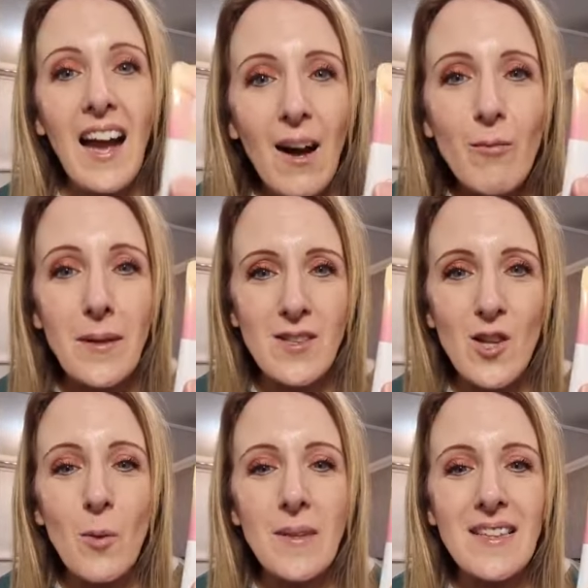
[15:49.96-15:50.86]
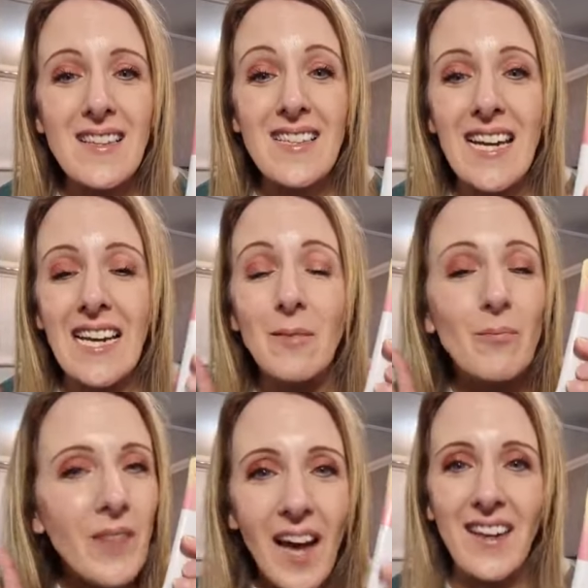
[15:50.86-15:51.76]
I've been so busy today.
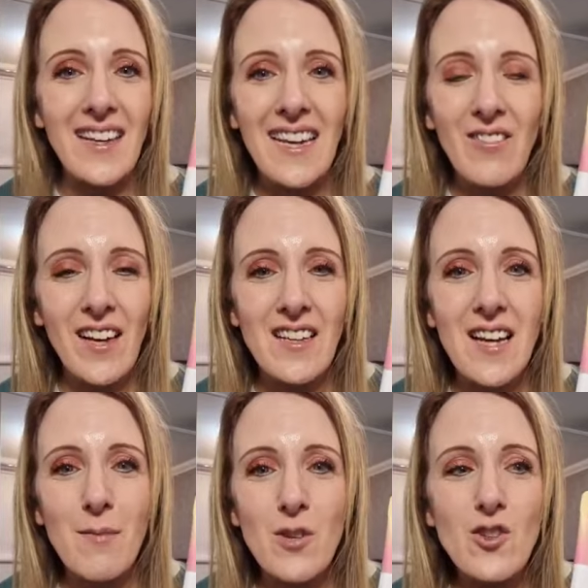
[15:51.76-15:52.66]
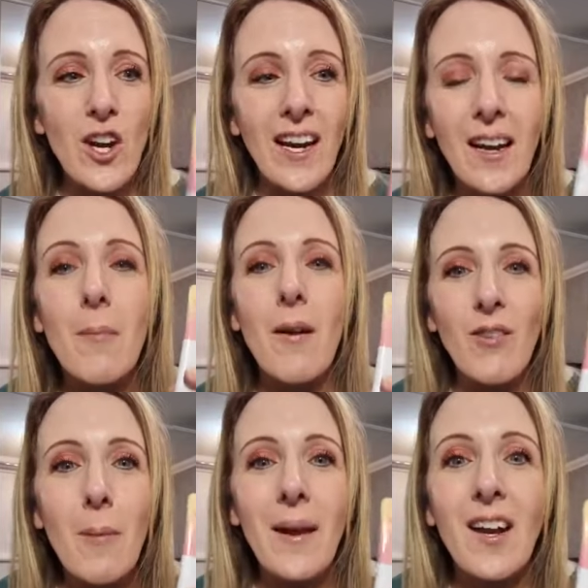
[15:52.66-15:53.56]
I didn't even get time to drink my
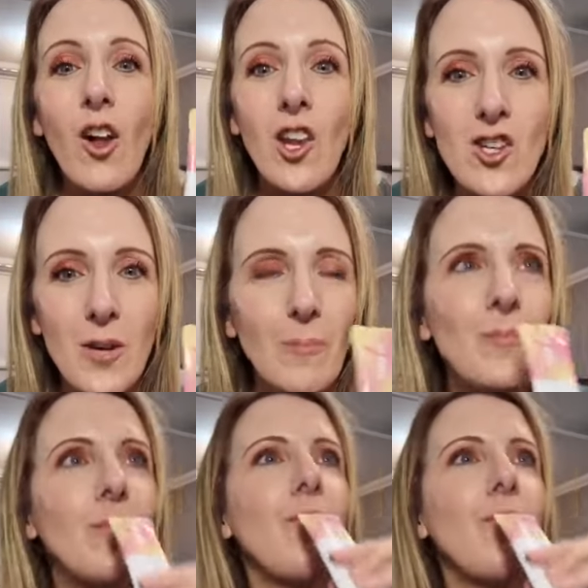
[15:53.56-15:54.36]
flipping collagen.